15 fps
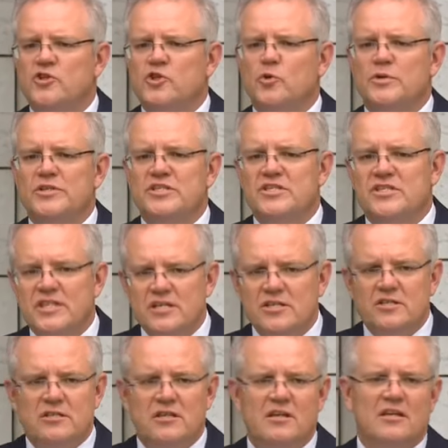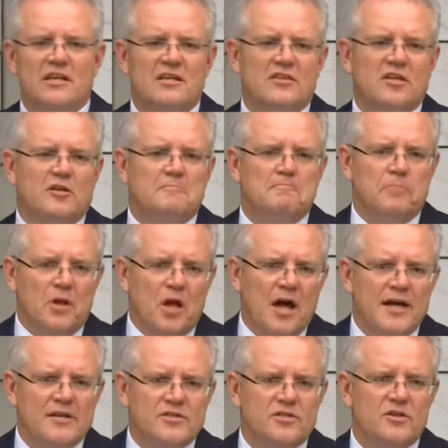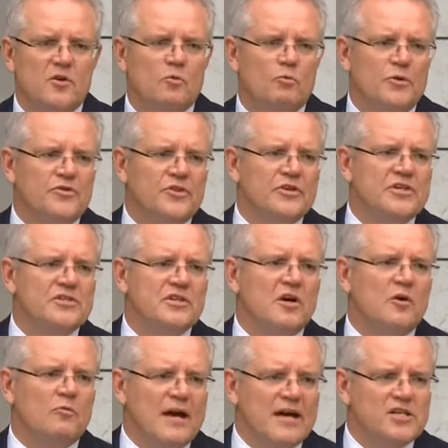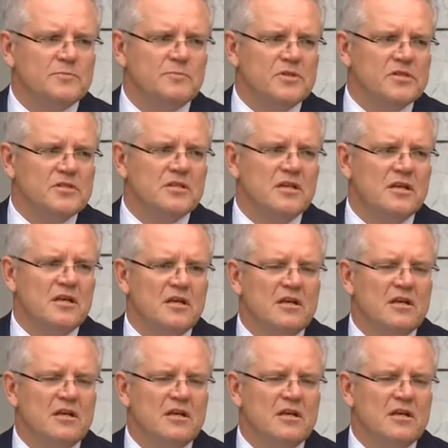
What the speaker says: to assist in the compliance with these arrangements.